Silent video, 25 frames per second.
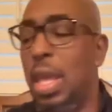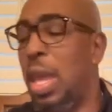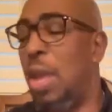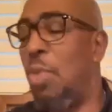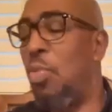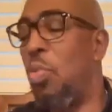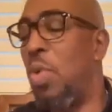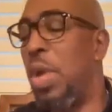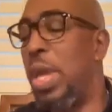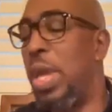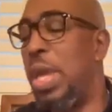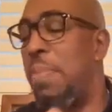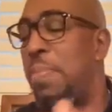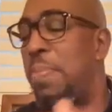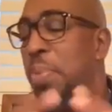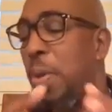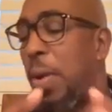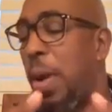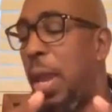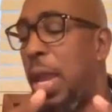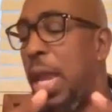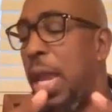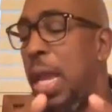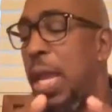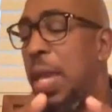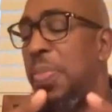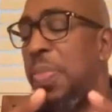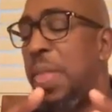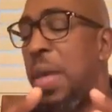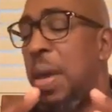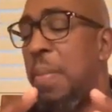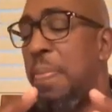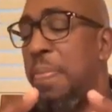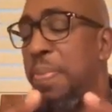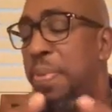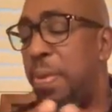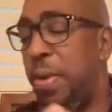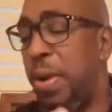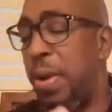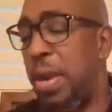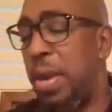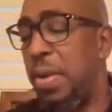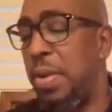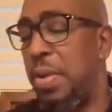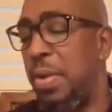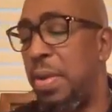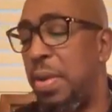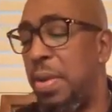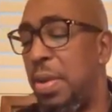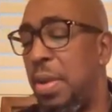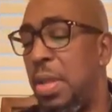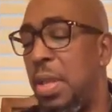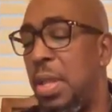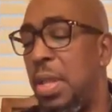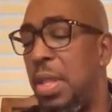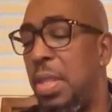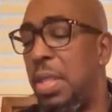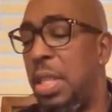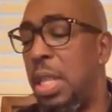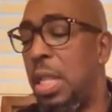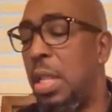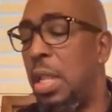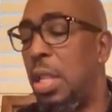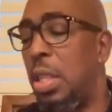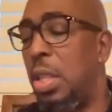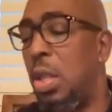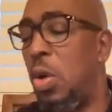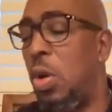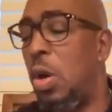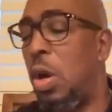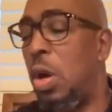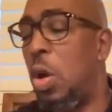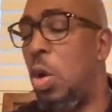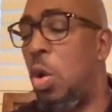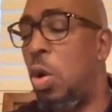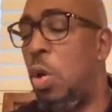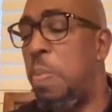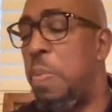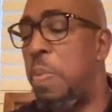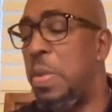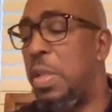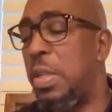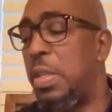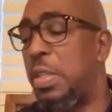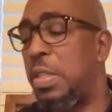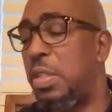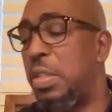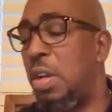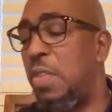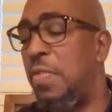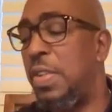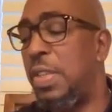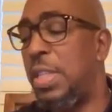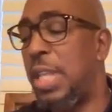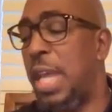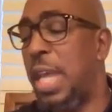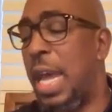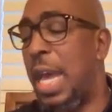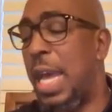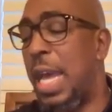And when he prayed that prayer, then the Lord opened the servant's